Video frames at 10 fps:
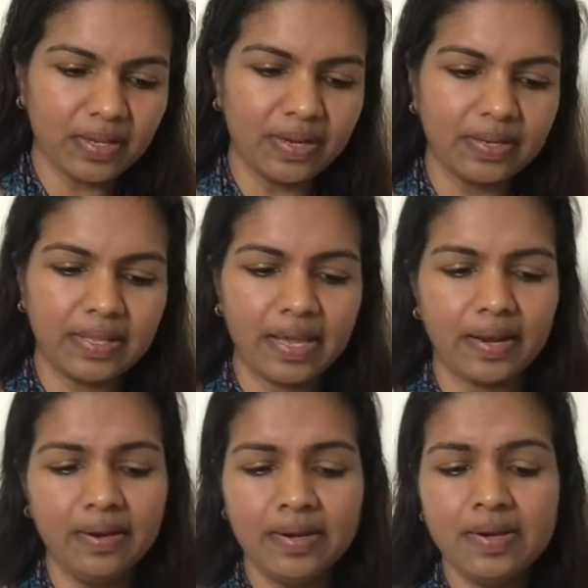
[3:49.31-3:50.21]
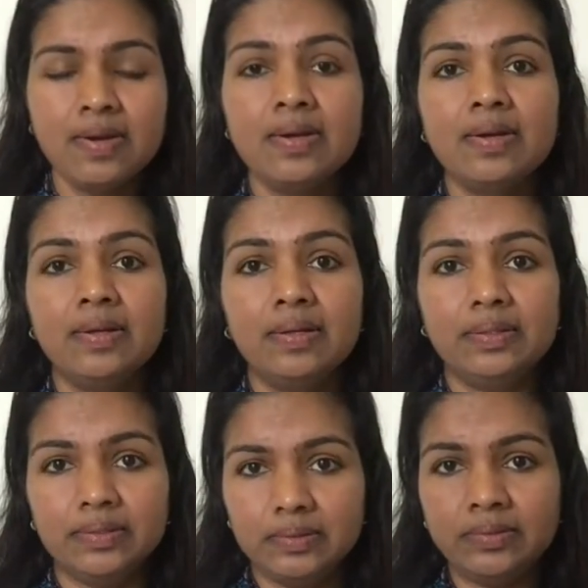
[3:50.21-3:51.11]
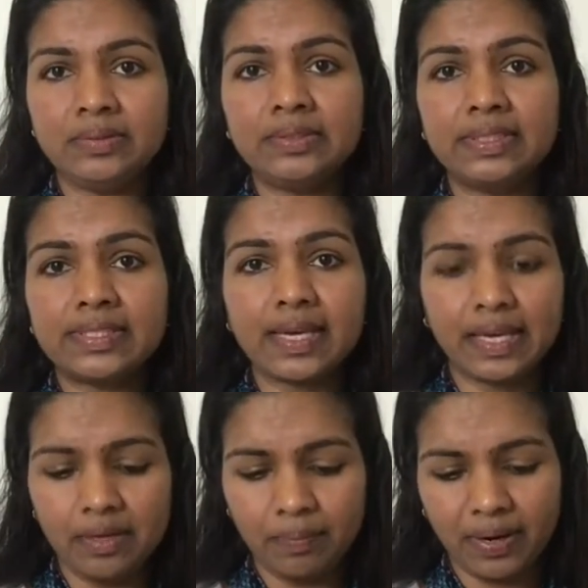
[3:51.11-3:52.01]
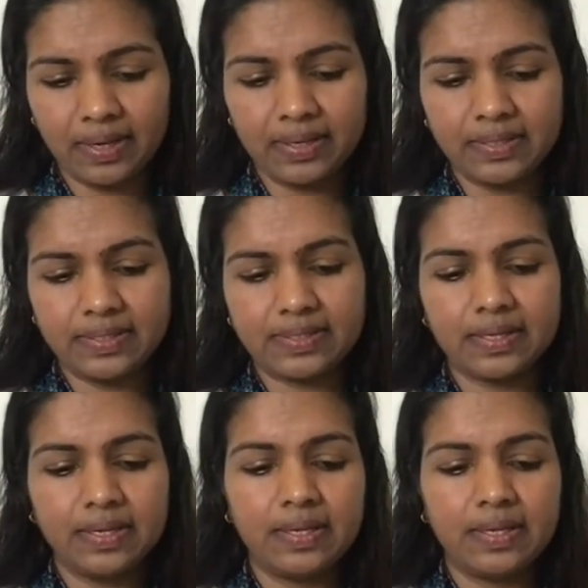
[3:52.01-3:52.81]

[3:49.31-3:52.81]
And then the second part is